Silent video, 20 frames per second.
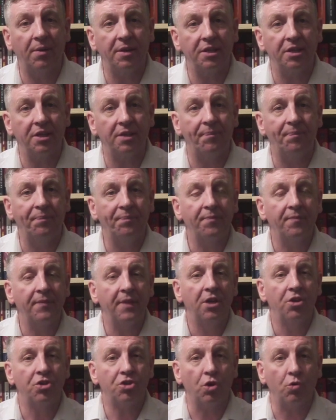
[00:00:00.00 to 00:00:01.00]
He's a
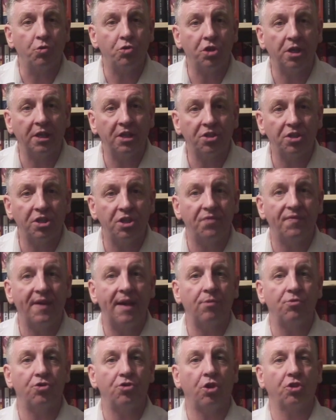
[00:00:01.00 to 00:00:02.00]
socialist, he's
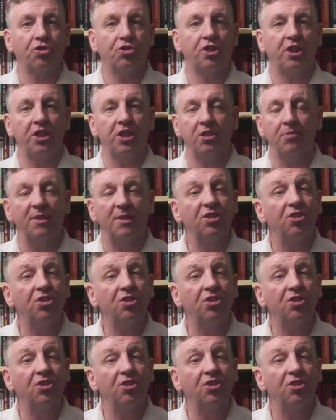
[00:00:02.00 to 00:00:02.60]
found Trotskyism